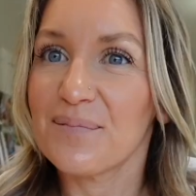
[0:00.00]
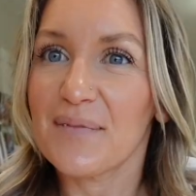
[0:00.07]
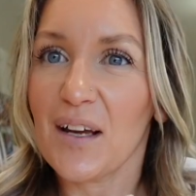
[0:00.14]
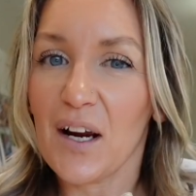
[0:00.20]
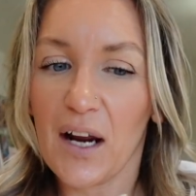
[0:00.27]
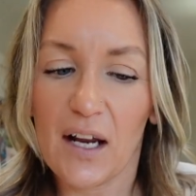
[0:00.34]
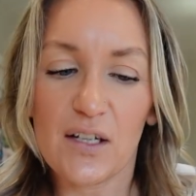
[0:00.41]

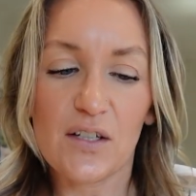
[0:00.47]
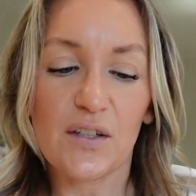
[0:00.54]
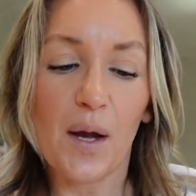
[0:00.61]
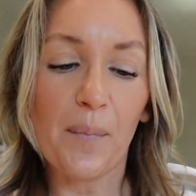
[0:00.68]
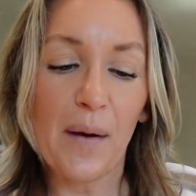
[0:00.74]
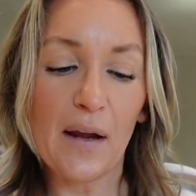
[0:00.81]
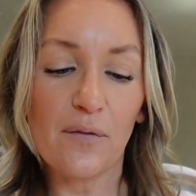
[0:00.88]
All right, I just
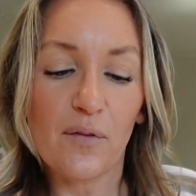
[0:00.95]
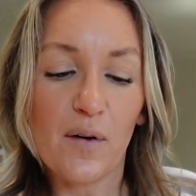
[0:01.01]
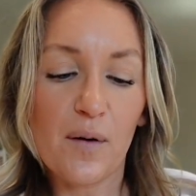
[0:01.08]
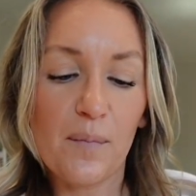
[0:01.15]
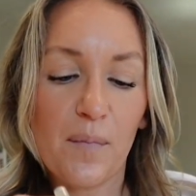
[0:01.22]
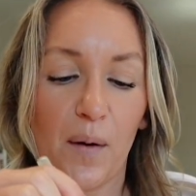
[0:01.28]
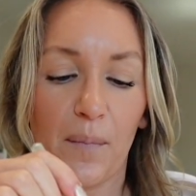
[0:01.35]
got back
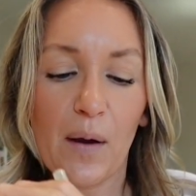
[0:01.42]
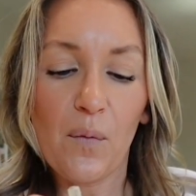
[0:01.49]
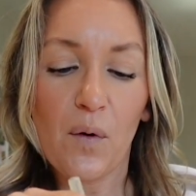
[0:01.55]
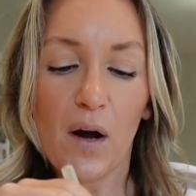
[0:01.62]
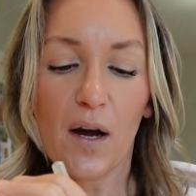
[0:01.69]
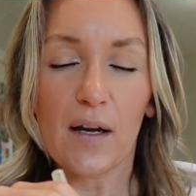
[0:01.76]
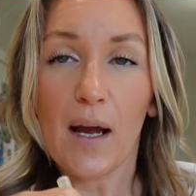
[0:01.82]
from my
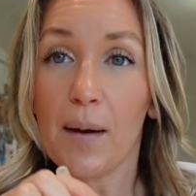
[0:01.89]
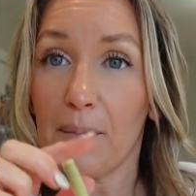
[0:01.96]
walk.